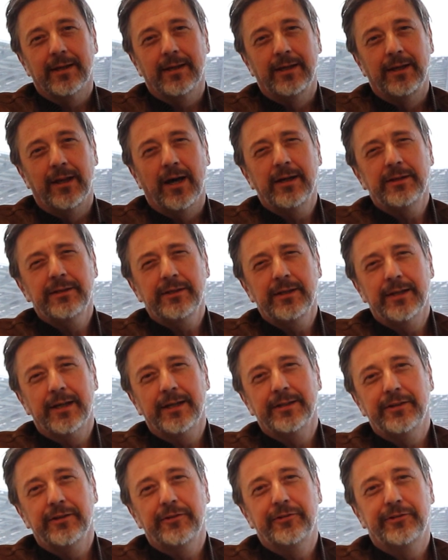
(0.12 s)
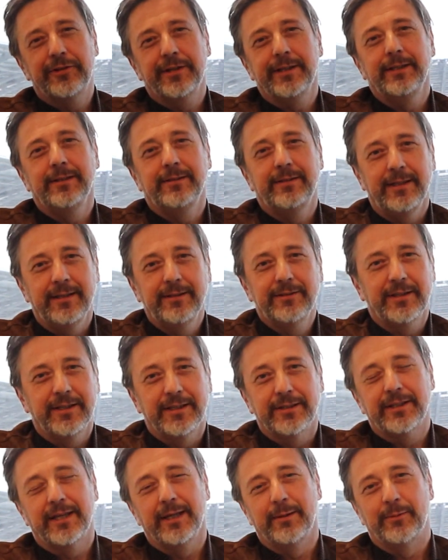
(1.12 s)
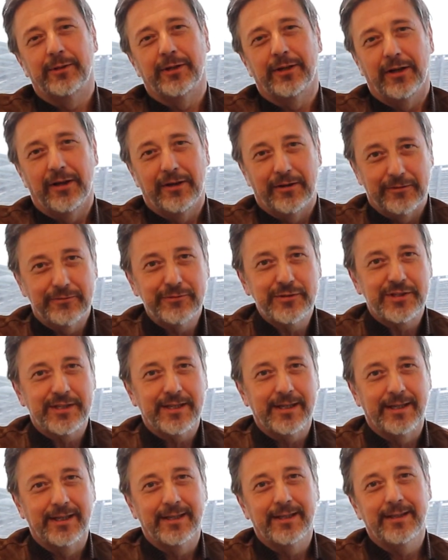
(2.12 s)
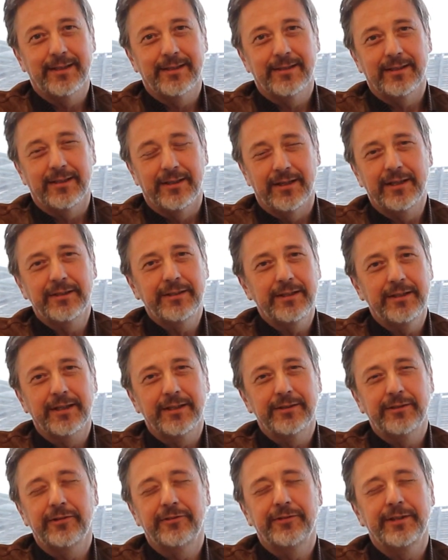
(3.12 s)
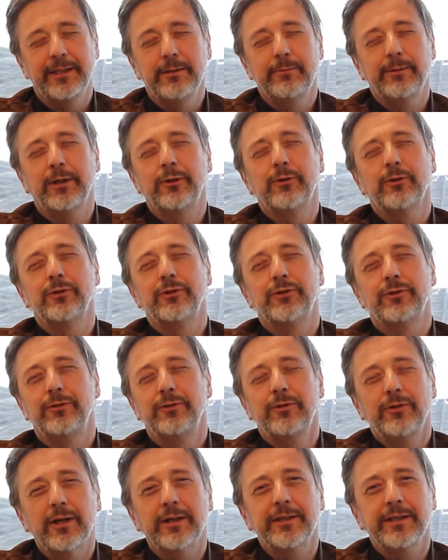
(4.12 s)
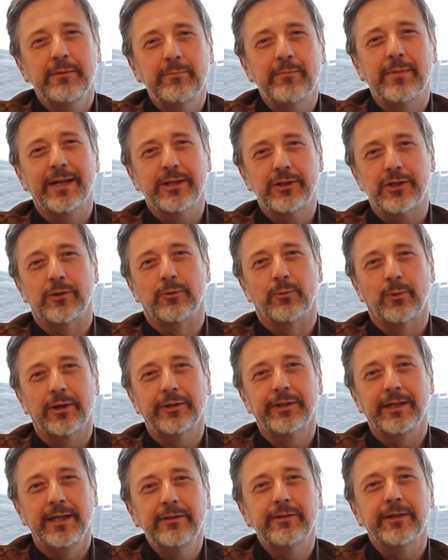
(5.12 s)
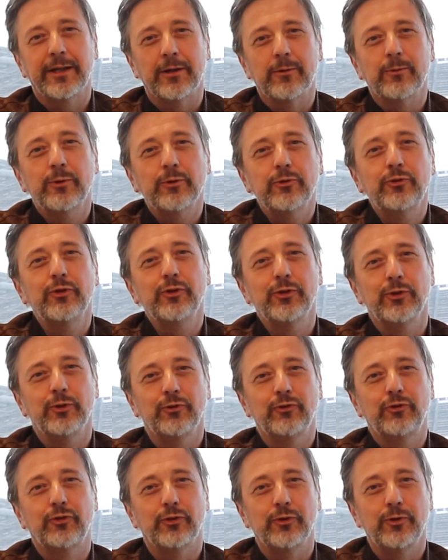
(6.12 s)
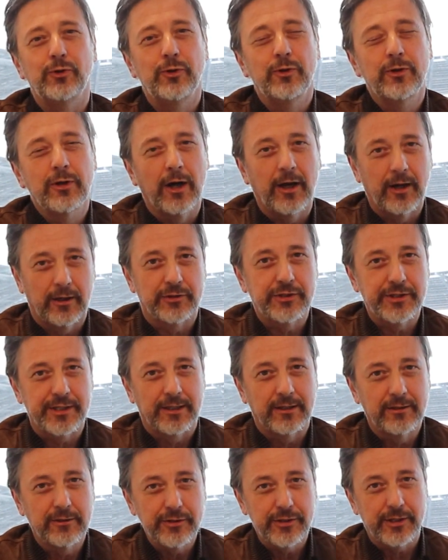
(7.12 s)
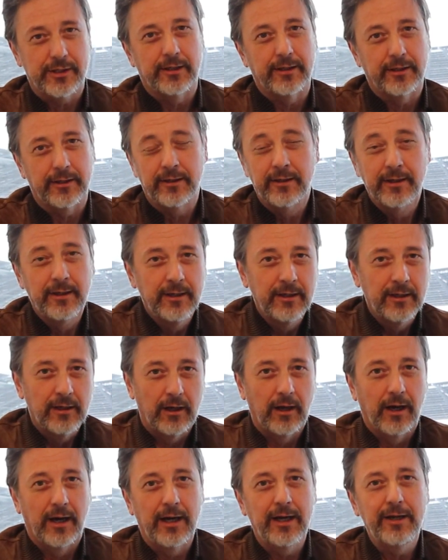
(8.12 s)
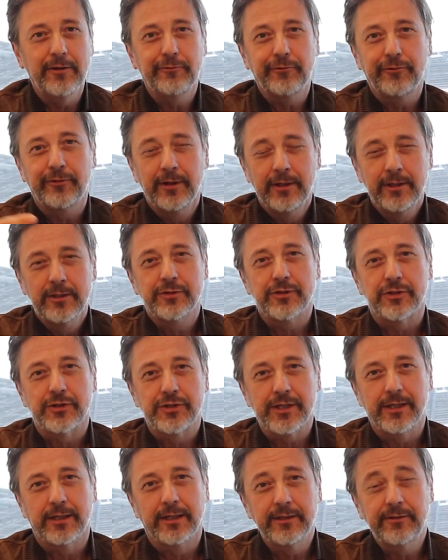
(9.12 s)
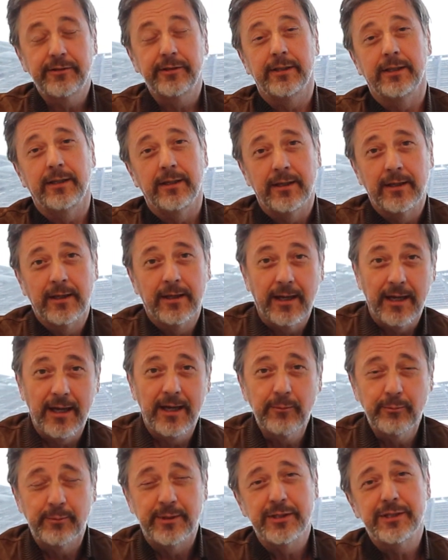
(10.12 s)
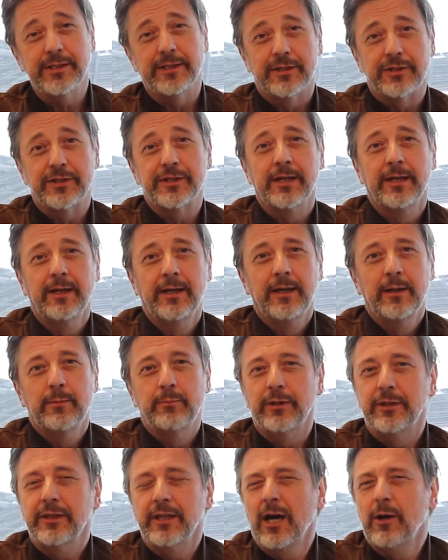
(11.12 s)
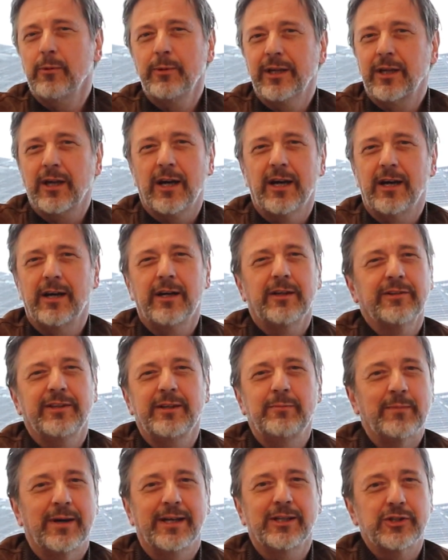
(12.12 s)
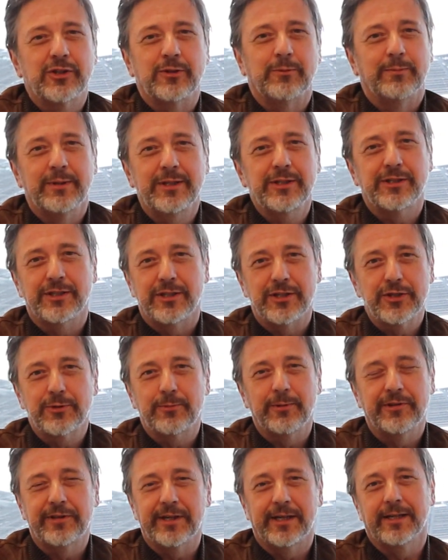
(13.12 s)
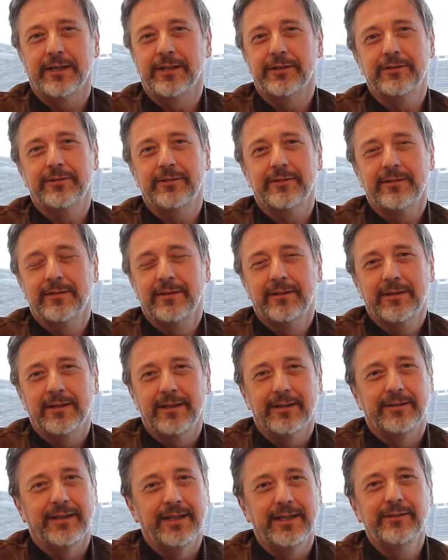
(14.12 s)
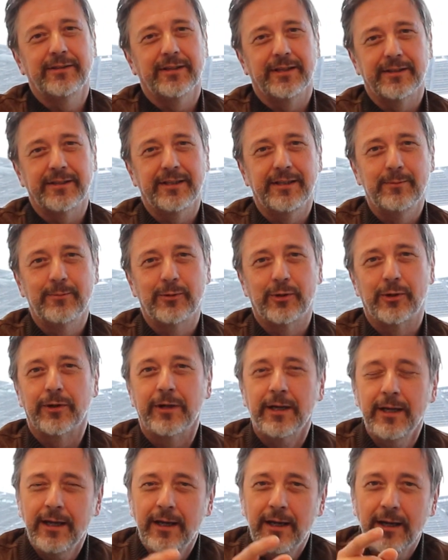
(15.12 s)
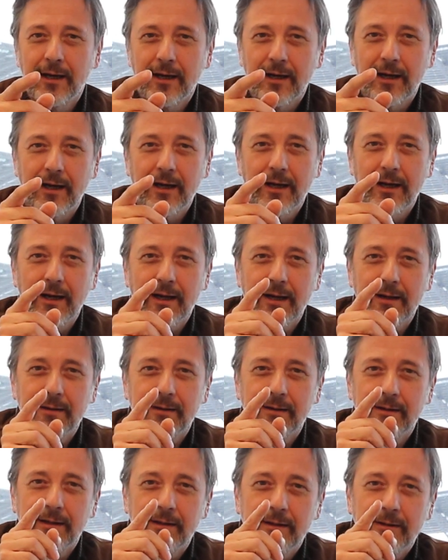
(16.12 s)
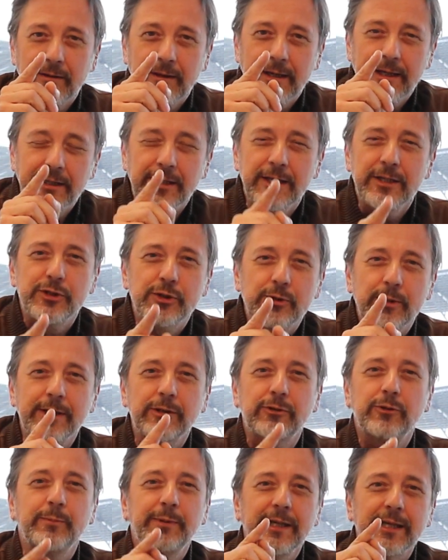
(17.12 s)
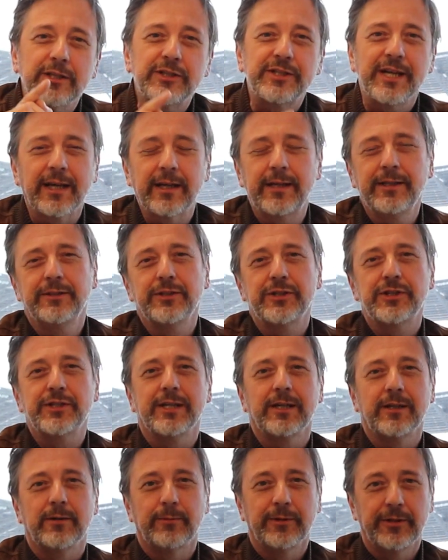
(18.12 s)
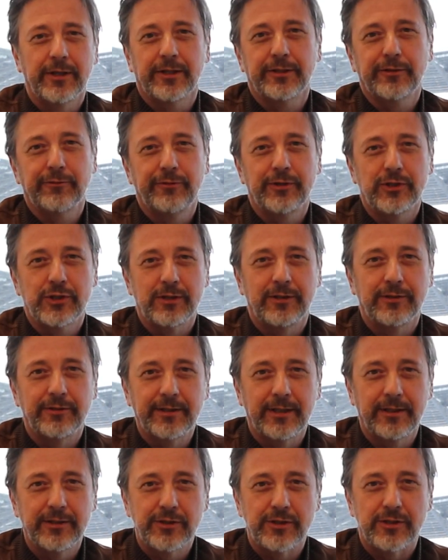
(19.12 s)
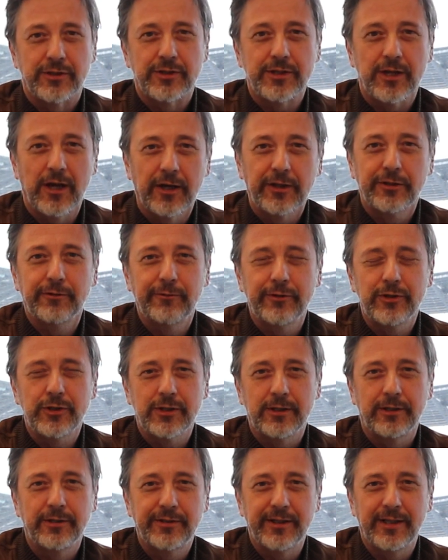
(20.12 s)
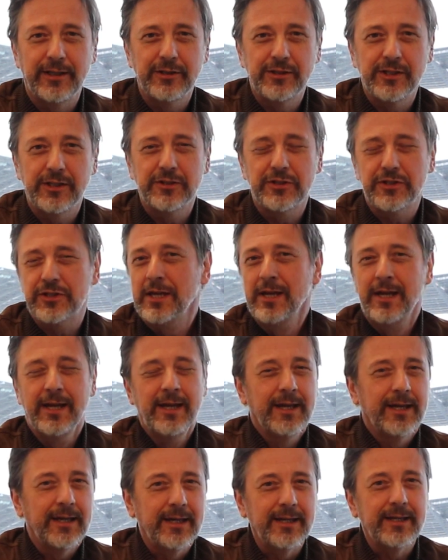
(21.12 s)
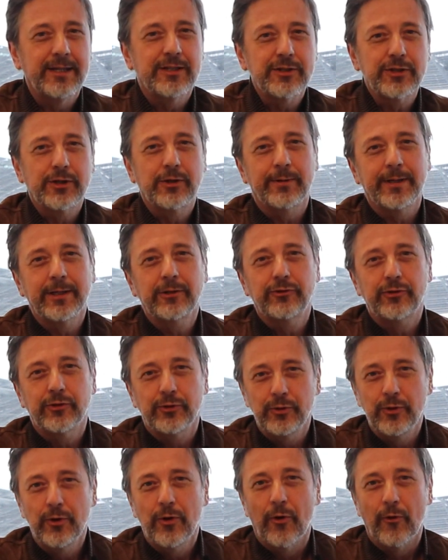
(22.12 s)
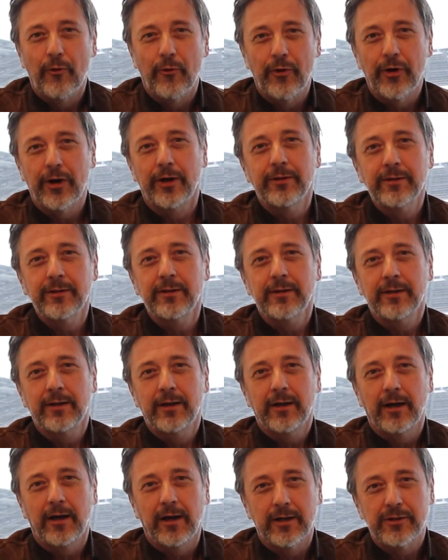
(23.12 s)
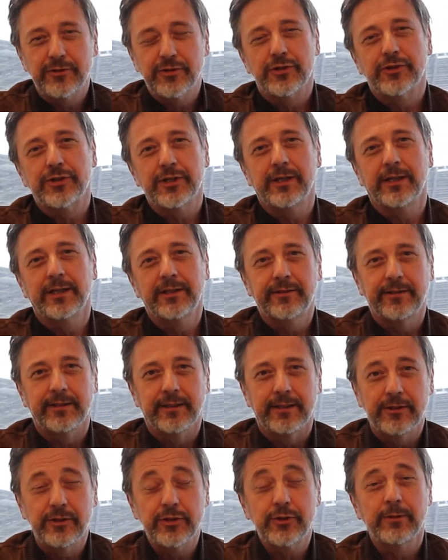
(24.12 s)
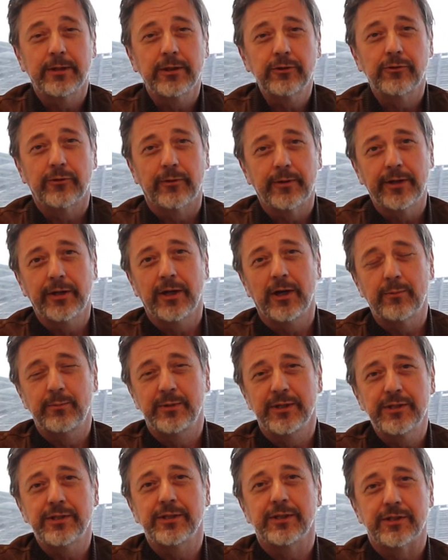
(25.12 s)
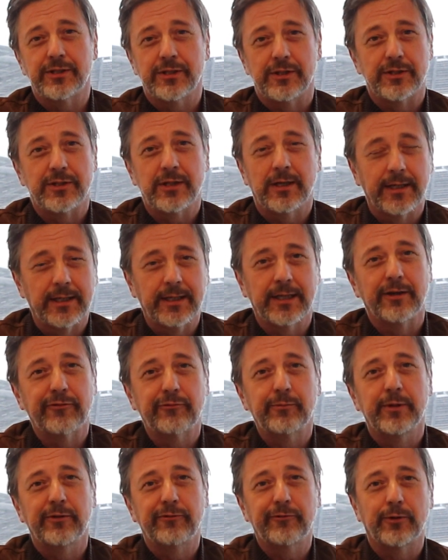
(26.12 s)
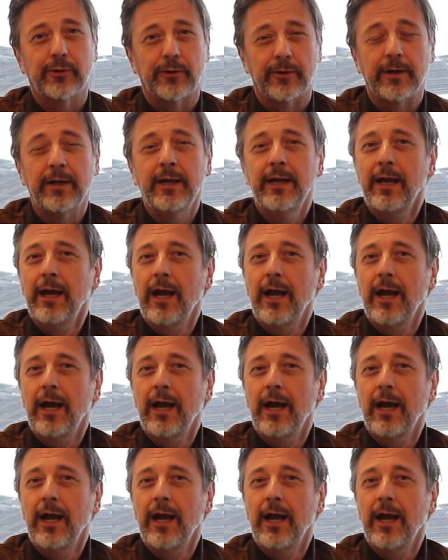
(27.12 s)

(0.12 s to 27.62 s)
In 1993, the internet came in our lives, and in 1993, we could not imagine what the internet would do to ourselves, our life, society, and business. But now we can't imagine business without the internet anymore. It is going to be exactly the same with artificial intelligence. Artificial intelligence is going to run our society and is going to run our businesses like never before.